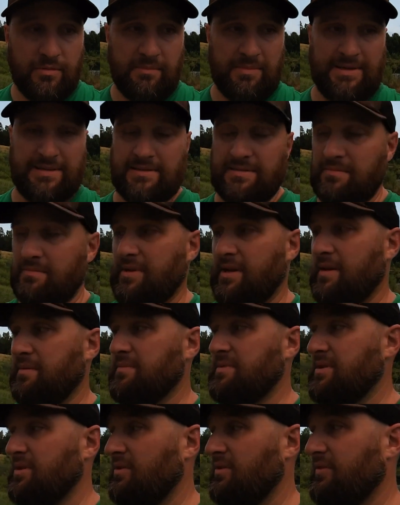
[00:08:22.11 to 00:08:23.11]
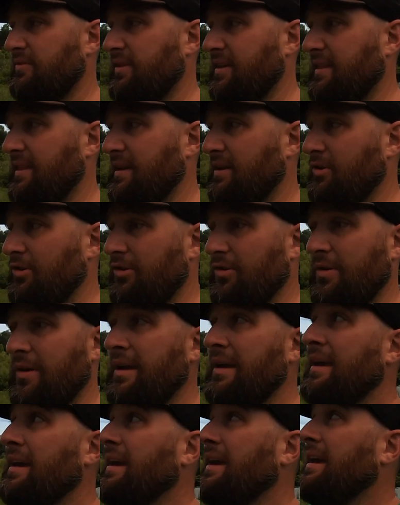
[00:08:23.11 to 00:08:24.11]
And sometimes it looks like they do,
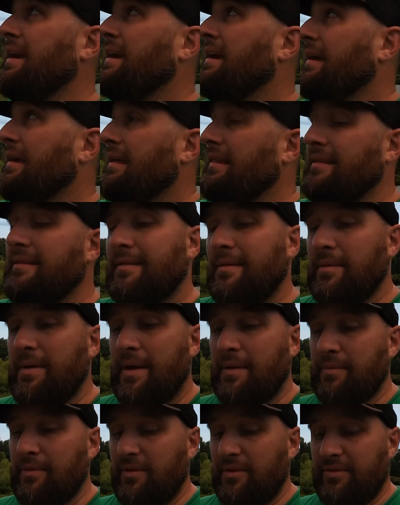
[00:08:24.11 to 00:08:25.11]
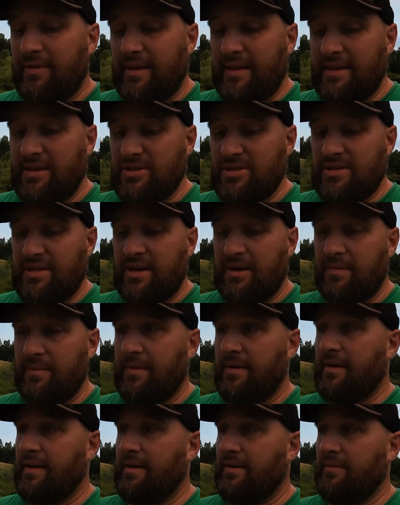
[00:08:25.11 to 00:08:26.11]
and sometimes it looks like they just tear up
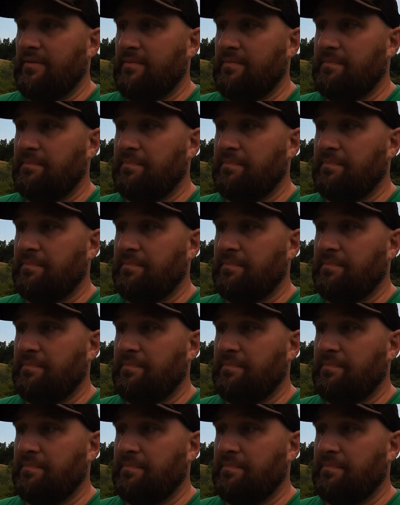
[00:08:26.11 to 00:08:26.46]
the ground.